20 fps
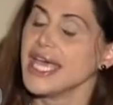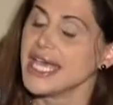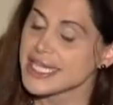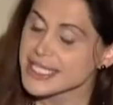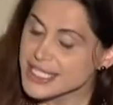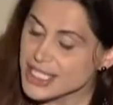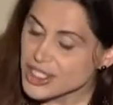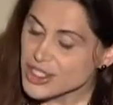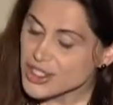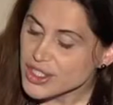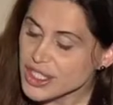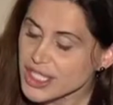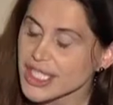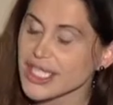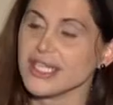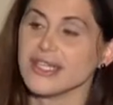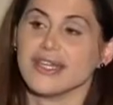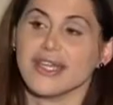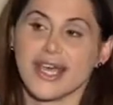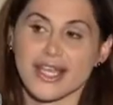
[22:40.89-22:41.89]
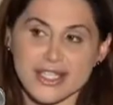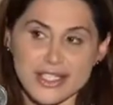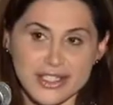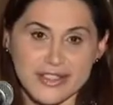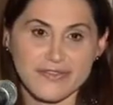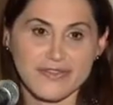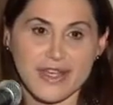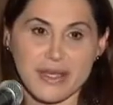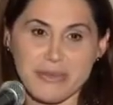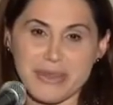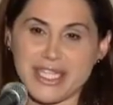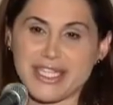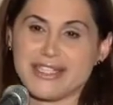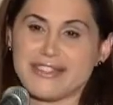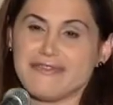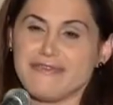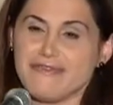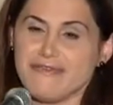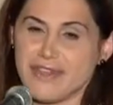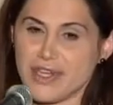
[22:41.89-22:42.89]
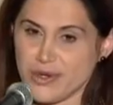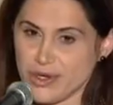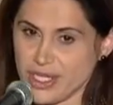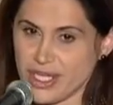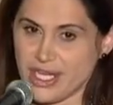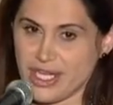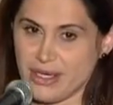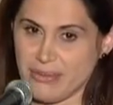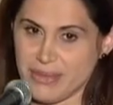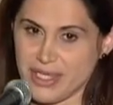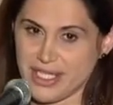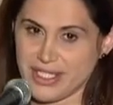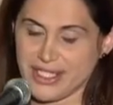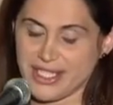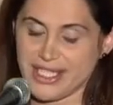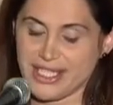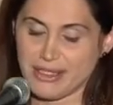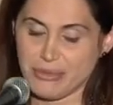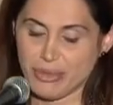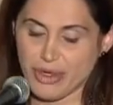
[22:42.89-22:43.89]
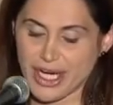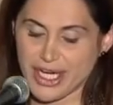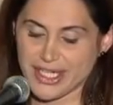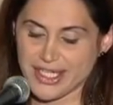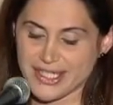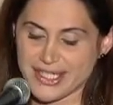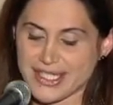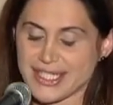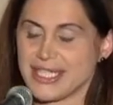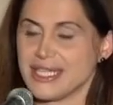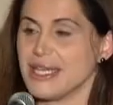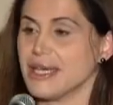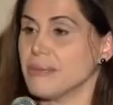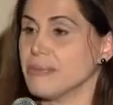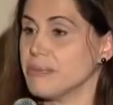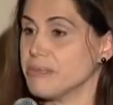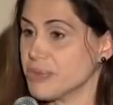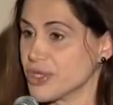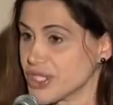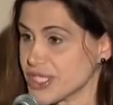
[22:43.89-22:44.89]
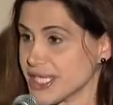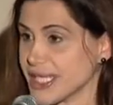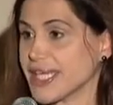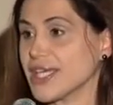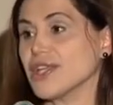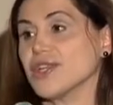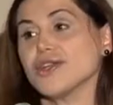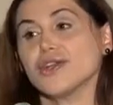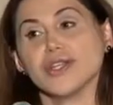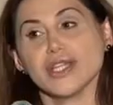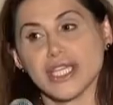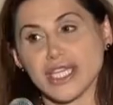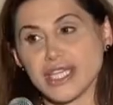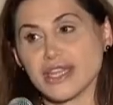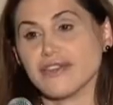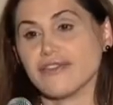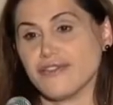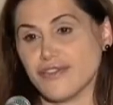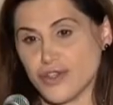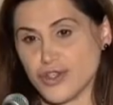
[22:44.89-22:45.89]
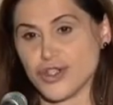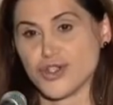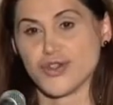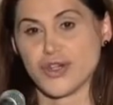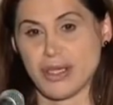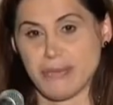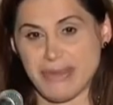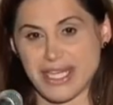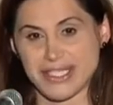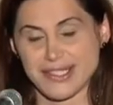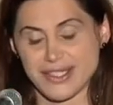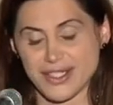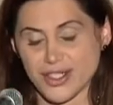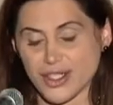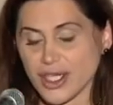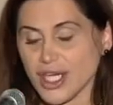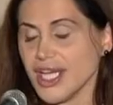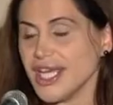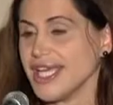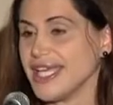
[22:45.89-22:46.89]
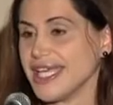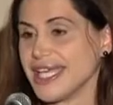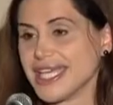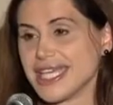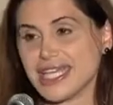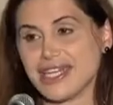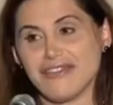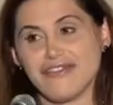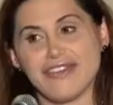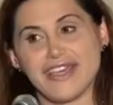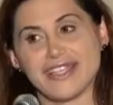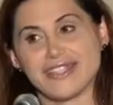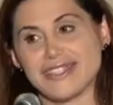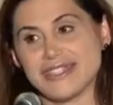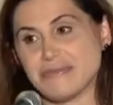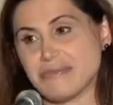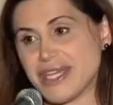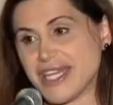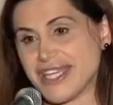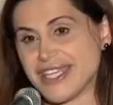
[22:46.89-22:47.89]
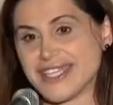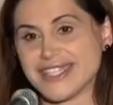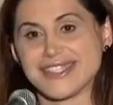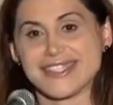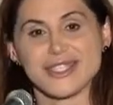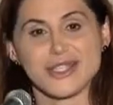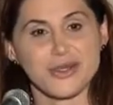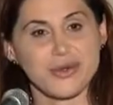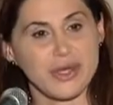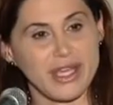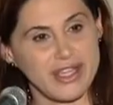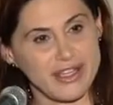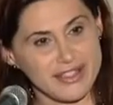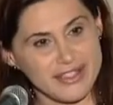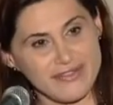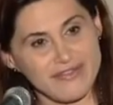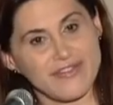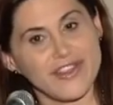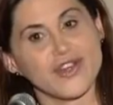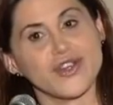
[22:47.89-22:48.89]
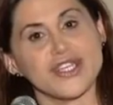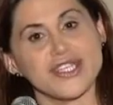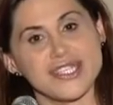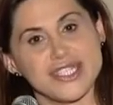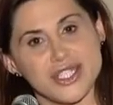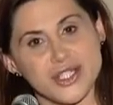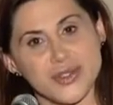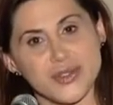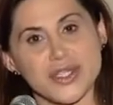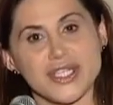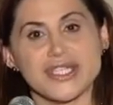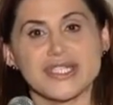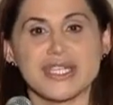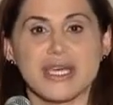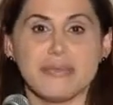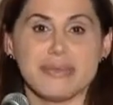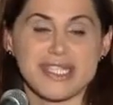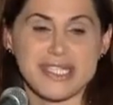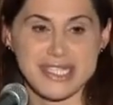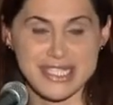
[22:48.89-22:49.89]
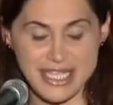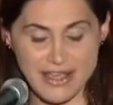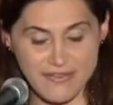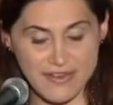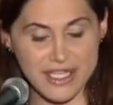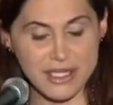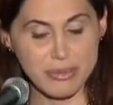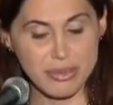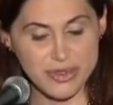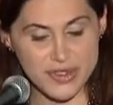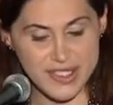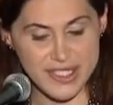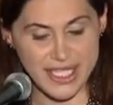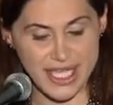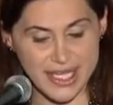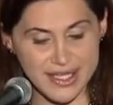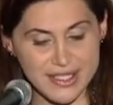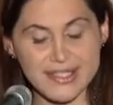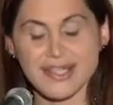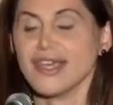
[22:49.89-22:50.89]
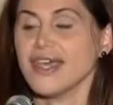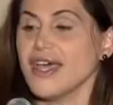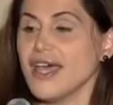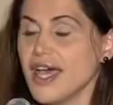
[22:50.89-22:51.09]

Additionally, nausea and vomiting is very common in pregnancy, particularly in the first trimester. It can affect as many as, you know, at various degrees, up to 70%